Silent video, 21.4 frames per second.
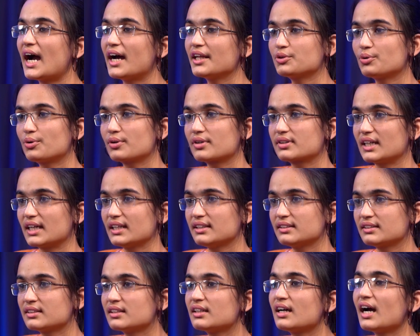haath
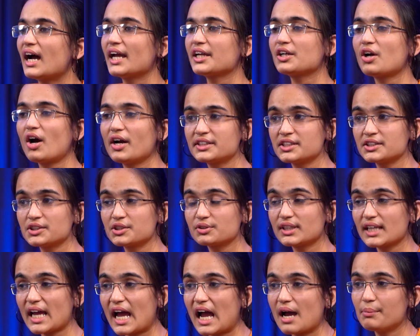odtat," I got into
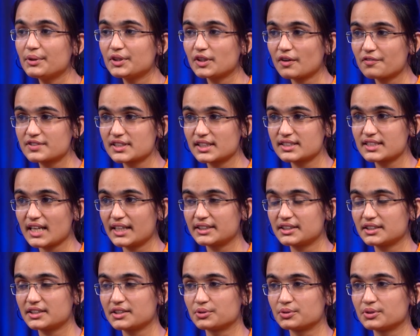the habit of such
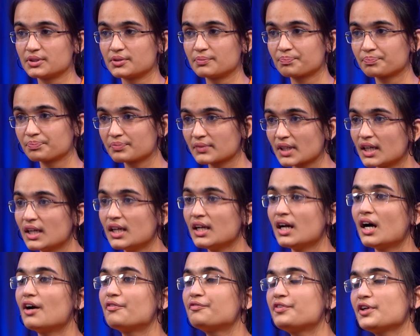attitude.
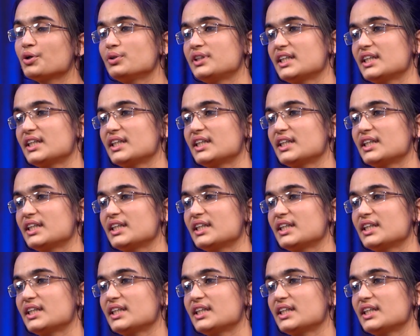A few